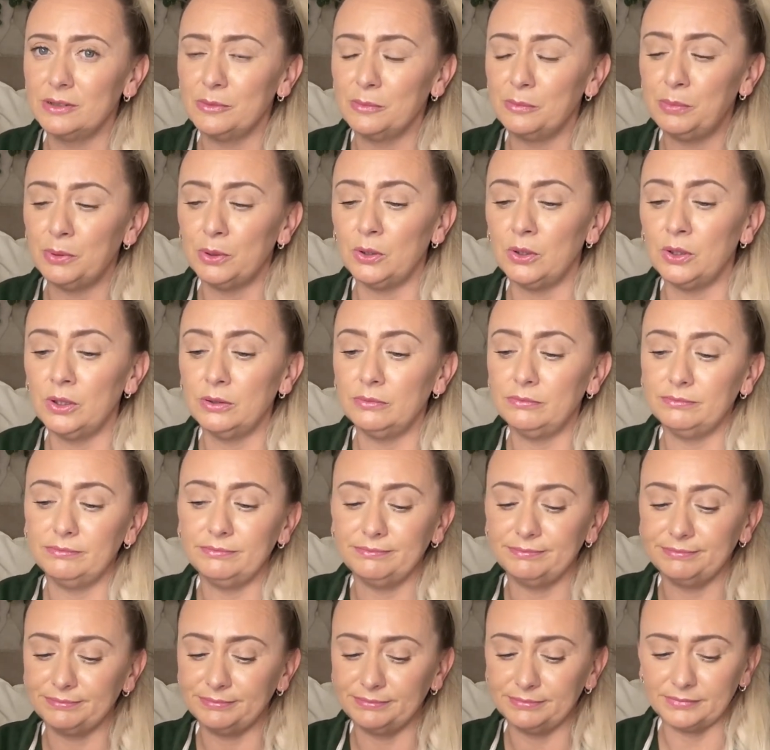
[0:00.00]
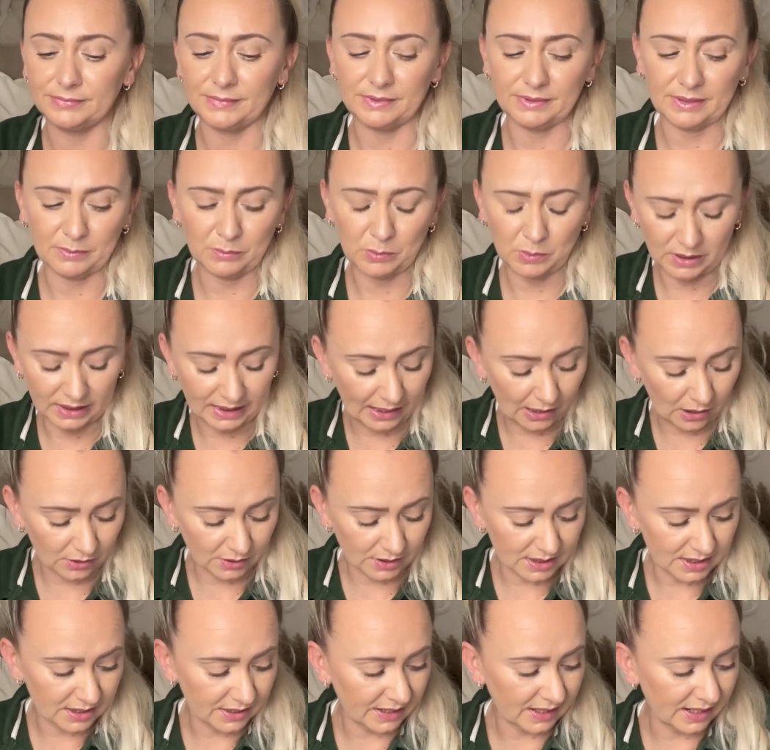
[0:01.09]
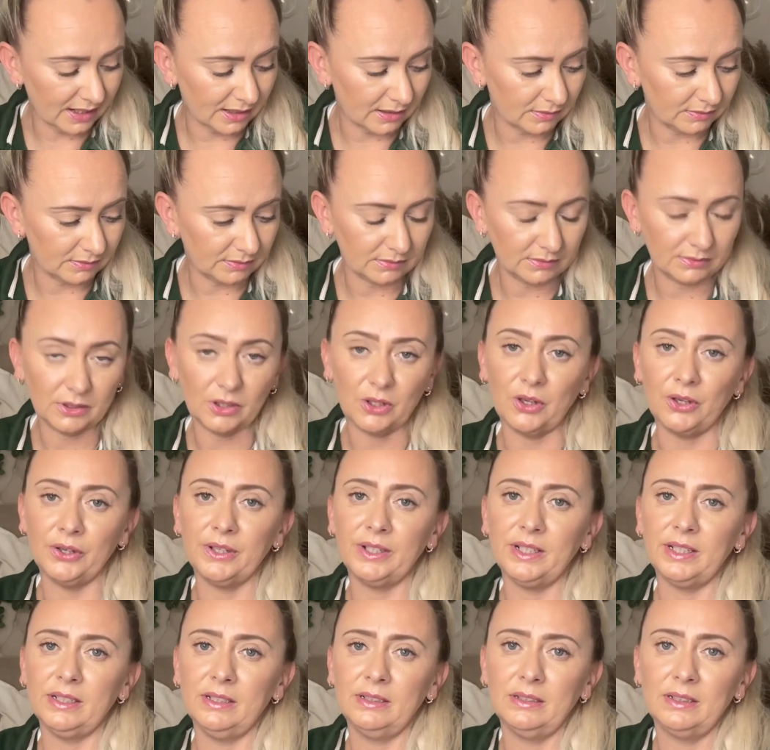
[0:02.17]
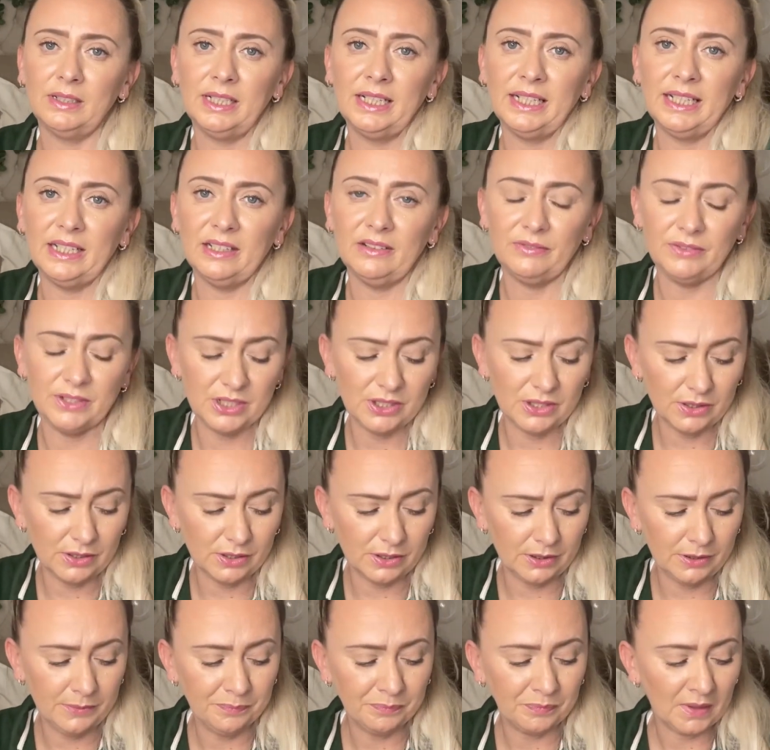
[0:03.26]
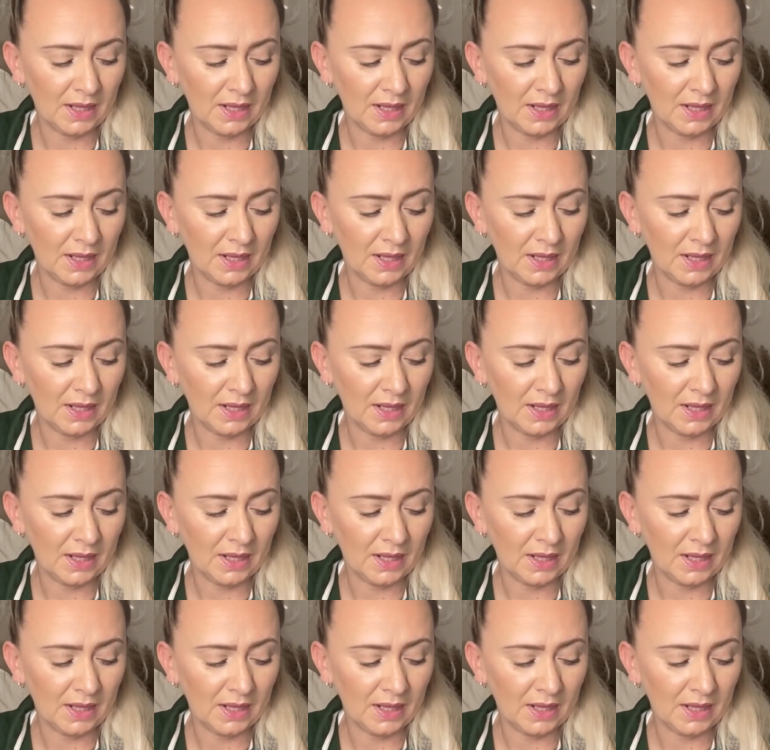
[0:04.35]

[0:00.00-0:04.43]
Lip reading: But we'll get onto that on a later video.